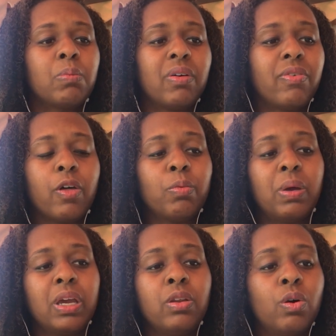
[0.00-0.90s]
My father
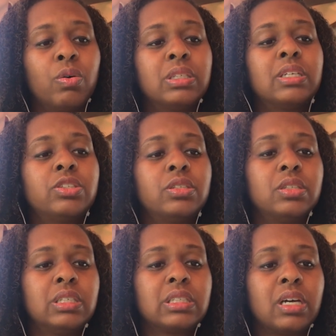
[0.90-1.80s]
paid no attention
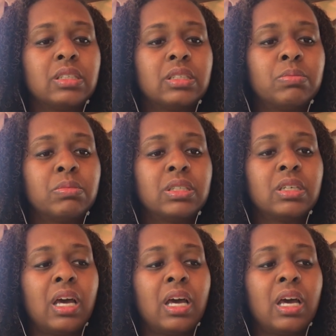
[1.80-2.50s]
to these customs.